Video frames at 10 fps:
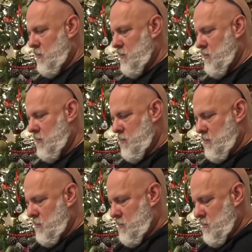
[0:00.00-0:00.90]

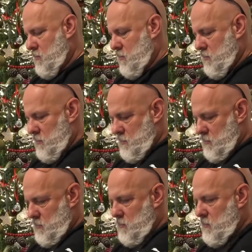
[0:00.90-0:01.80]

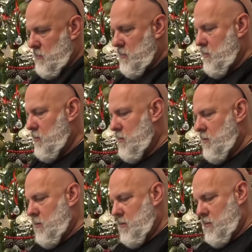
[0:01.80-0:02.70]

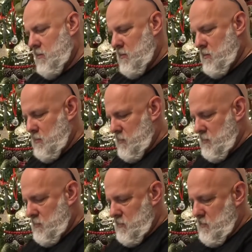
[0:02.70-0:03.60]

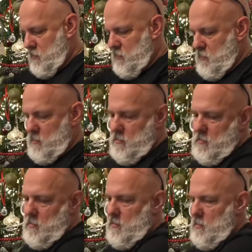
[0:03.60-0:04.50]

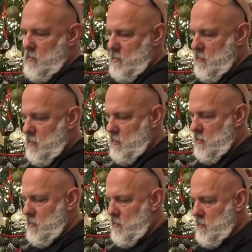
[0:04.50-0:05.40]

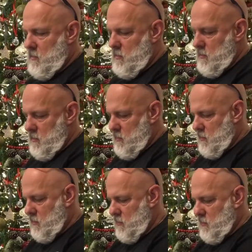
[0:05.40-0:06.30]

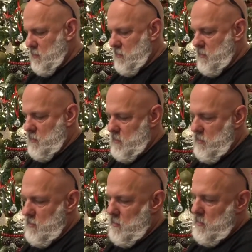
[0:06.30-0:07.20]

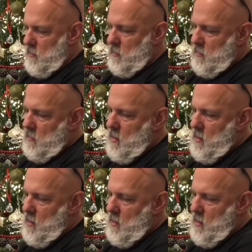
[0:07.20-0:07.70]
Nothing is said.